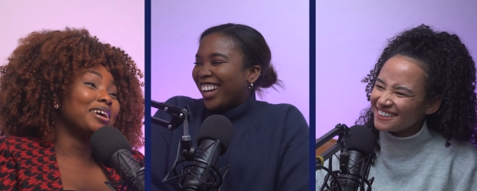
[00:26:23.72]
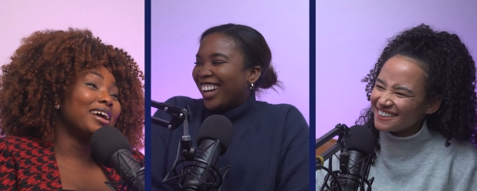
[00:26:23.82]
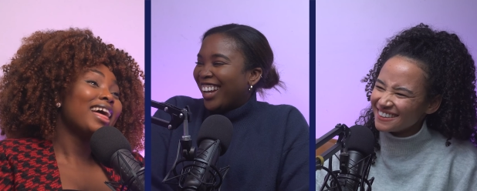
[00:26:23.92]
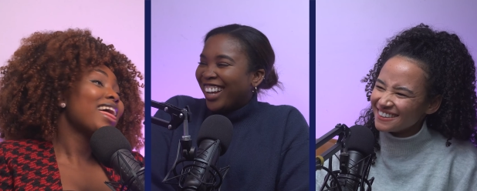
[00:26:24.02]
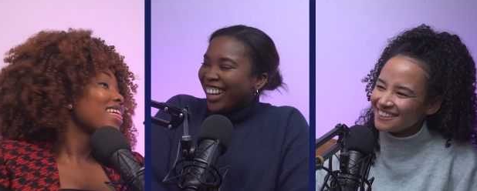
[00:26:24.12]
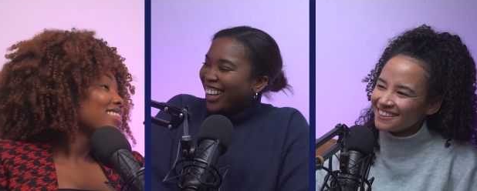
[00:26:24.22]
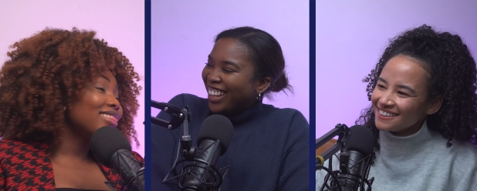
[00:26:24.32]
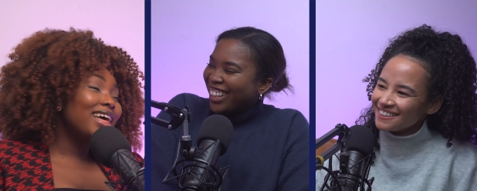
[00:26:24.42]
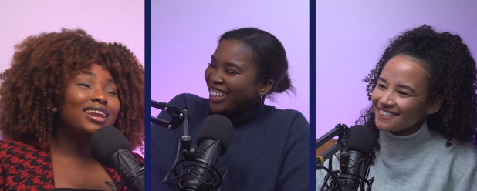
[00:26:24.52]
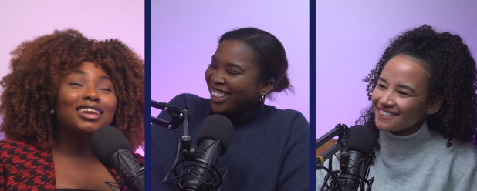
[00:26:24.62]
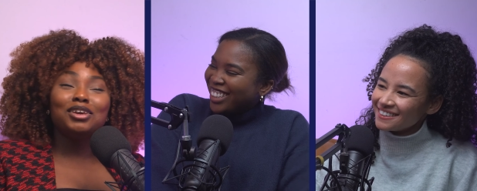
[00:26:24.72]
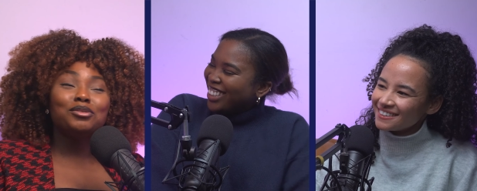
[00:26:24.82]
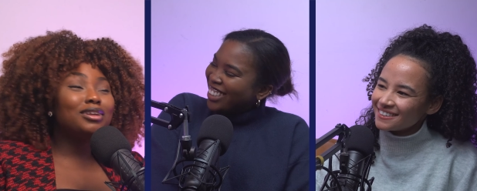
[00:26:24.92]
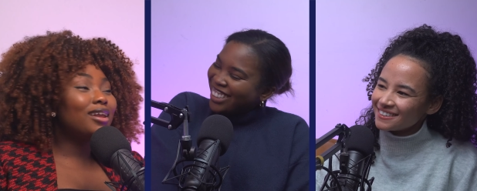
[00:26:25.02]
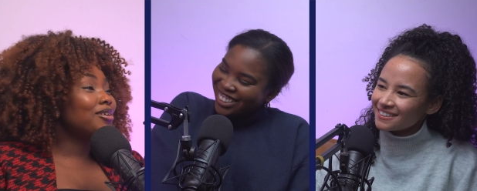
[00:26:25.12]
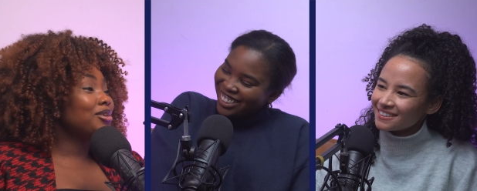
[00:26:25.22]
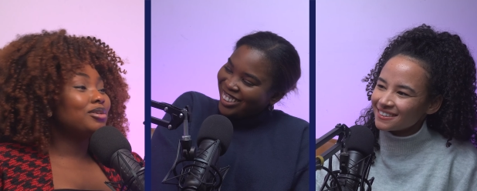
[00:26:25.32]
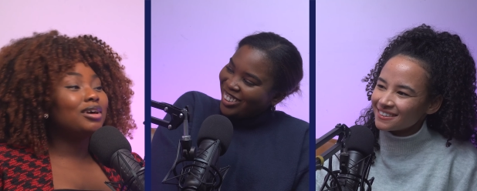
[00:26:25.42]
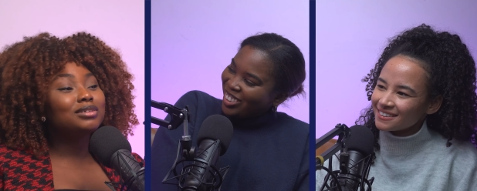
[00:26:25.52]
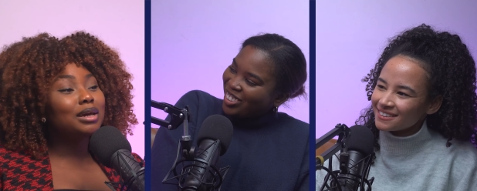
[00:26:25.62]
Speaker 1: Um, then you would love you
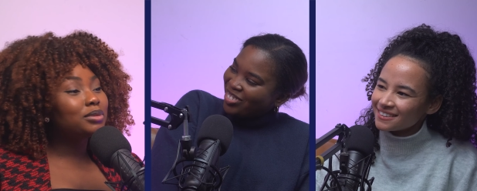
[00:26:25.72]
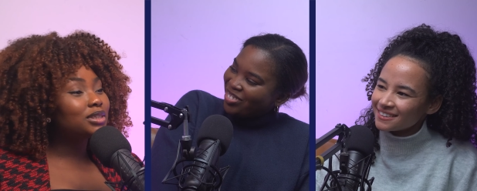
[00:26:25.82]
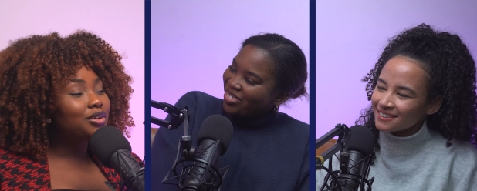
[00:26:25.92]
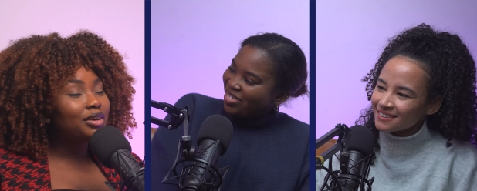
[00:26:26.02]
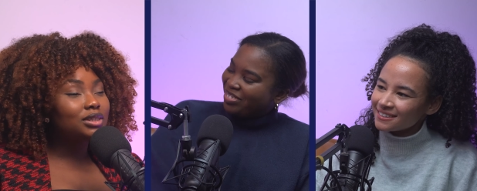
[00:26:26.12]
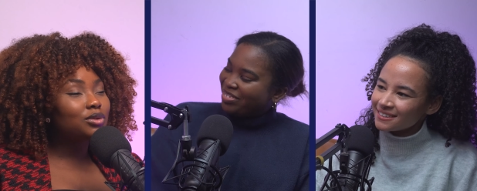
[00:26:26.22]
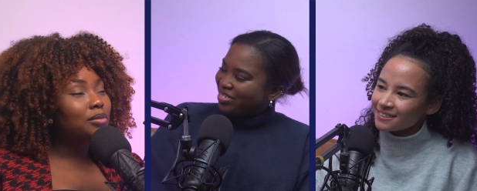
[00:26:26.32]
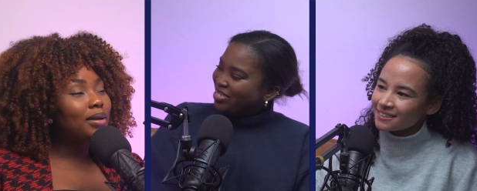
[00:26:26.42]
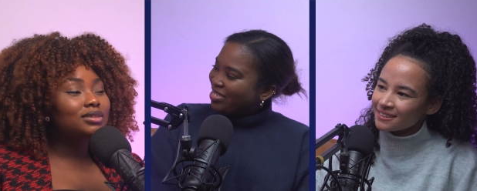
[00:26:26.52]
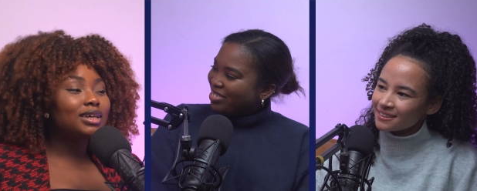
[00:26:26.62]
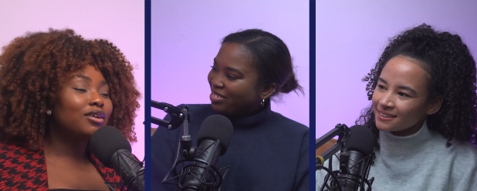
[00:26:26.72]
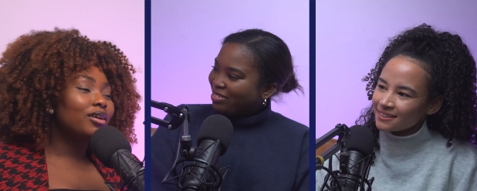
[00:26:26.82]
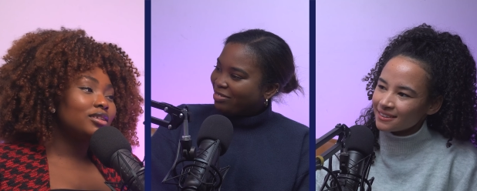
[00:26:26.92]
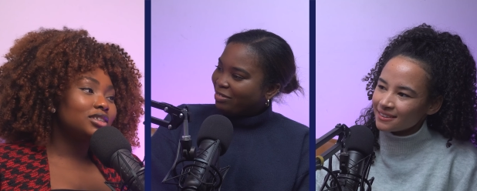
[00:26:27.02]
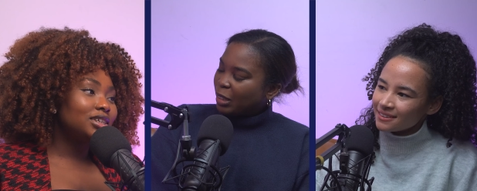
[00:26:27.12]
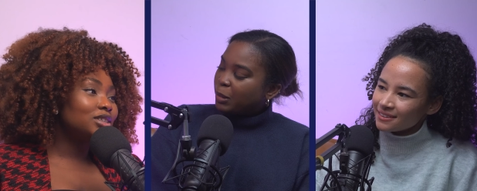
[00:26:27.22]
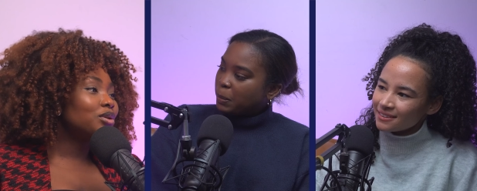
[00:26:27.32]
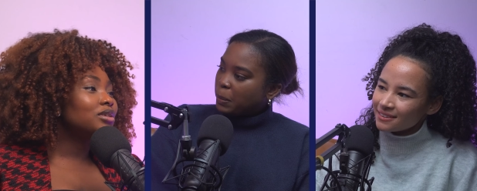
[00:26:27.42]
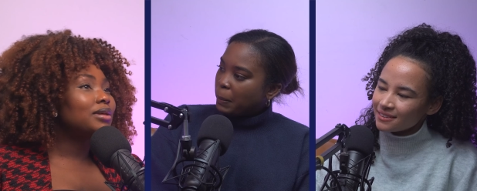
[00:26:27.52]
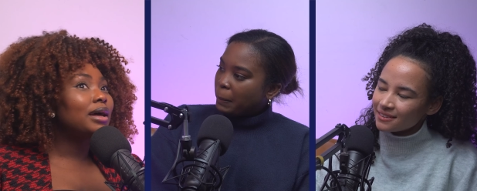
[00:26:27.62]
love cybersecurity. It's all about psychology. It's
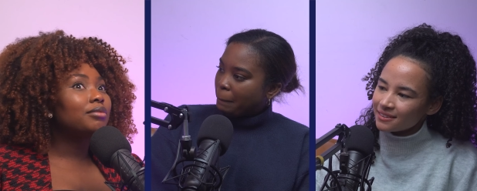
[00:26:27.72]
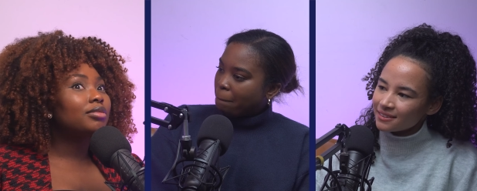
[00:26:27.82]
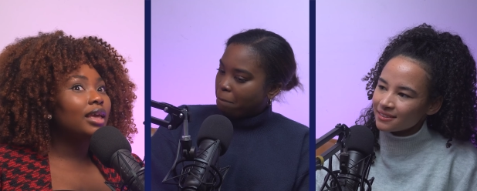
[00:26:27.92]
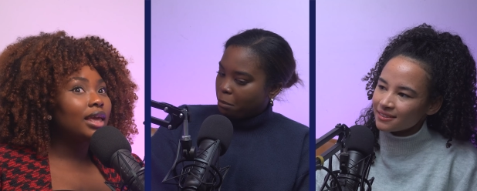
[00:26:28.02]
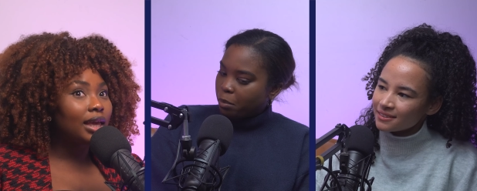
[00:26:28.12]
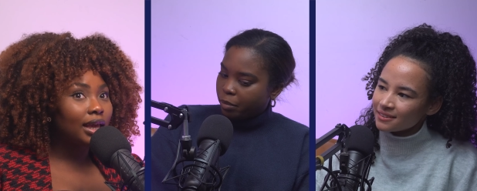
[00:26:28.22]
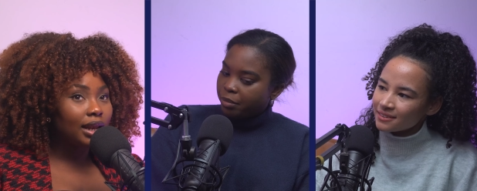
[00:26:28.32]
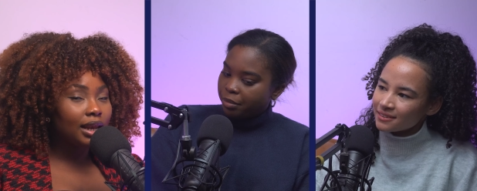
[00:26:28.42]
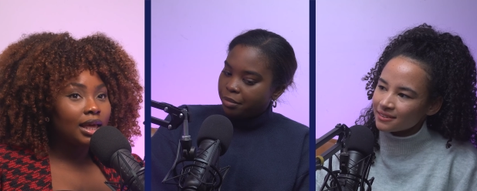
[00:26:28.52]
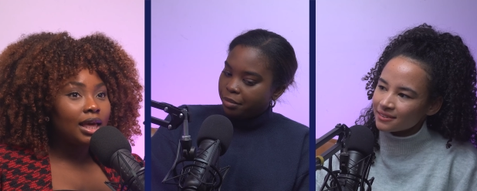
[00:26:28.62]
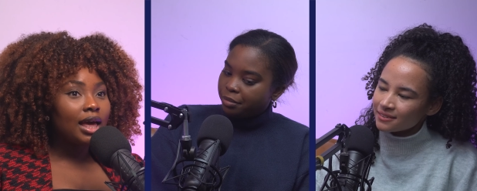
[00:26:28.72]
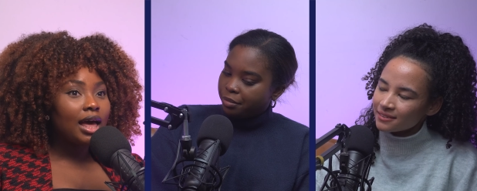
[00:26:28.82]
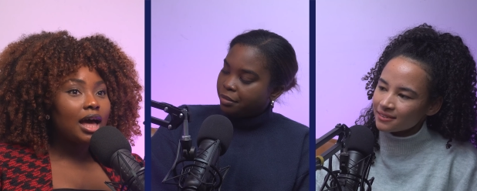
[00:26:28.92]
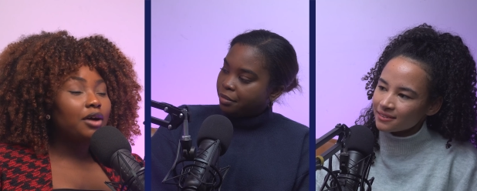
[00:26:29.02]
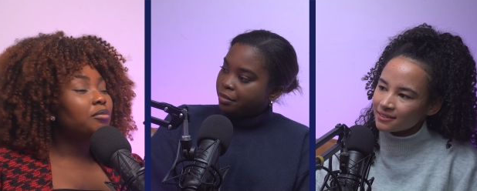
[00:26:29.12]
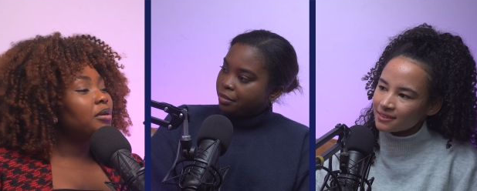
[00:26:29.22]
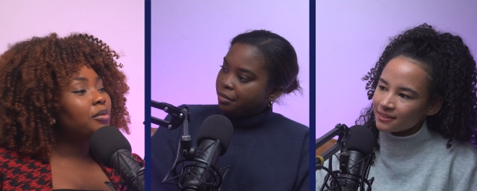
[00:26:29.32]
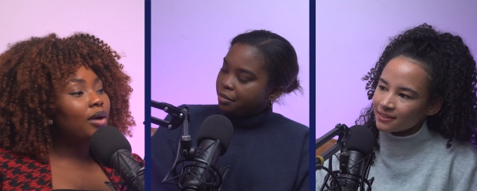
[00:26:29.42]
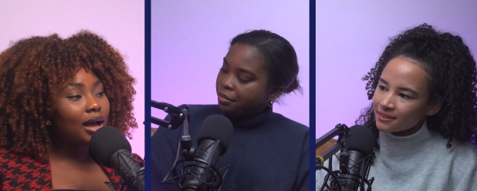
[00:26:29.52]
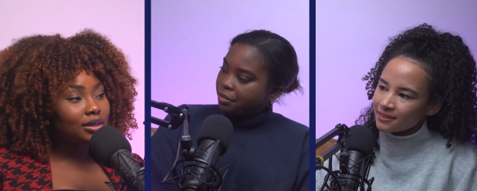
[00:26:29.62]
all about thinking how do
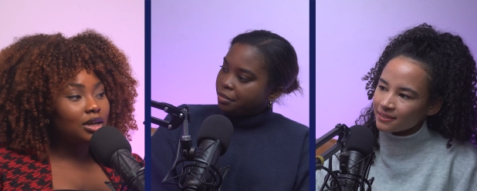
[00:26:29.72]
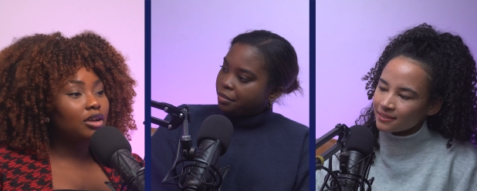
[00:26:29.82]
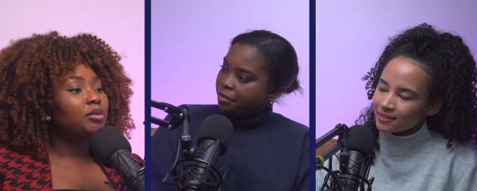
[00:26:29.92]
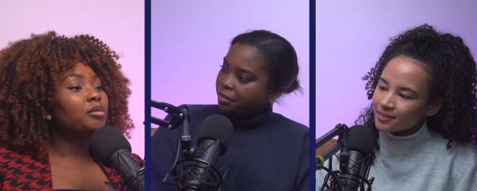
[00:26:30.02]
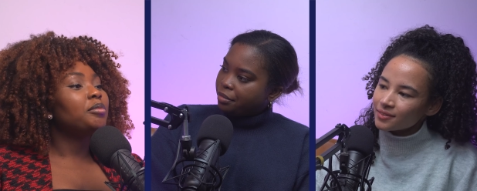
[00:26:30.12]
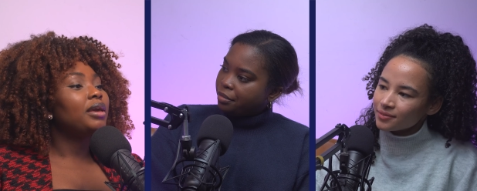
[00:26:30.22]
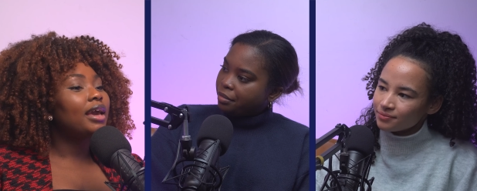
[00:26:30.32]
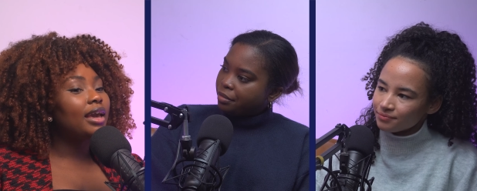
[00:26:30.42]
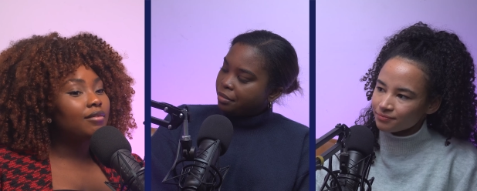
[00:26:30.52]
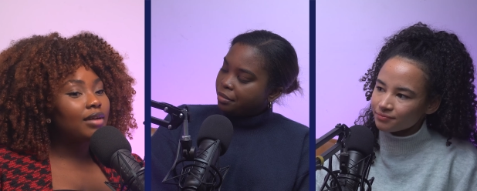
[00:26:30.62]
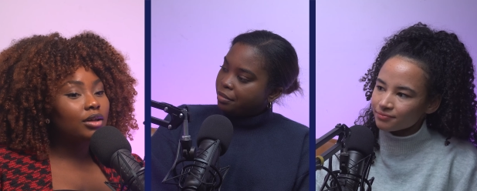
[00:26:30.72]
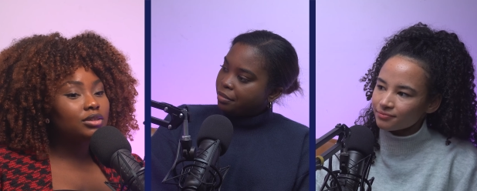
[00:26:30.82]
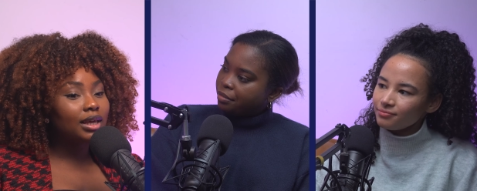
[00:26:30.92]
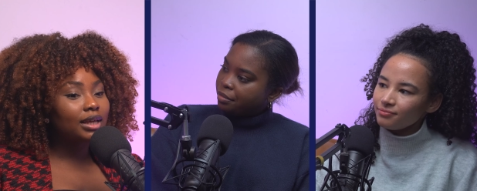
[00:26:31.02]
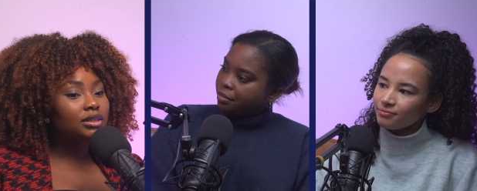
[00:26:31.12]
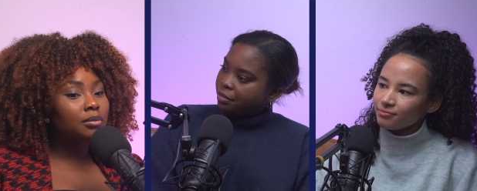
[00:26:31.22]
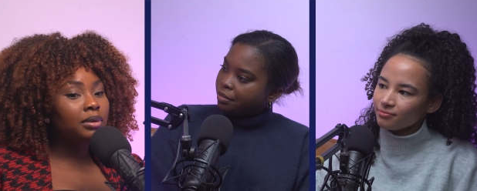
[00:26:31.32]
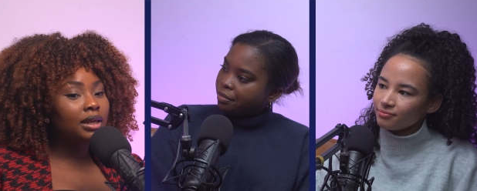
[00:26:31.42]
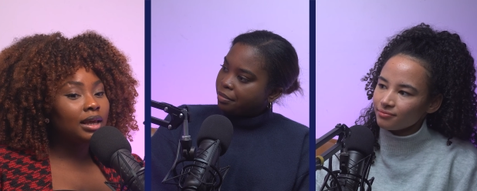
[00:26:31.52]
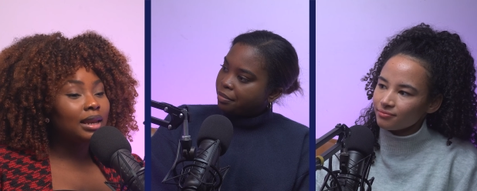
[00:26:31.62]
people act, how do people behave, how to get
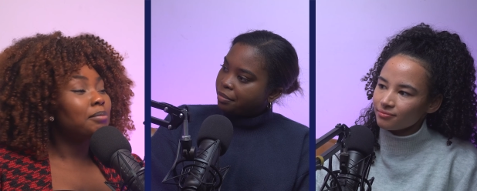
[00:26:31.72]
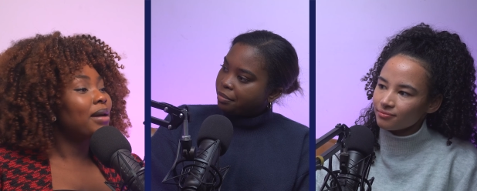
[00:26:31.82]
somebody in a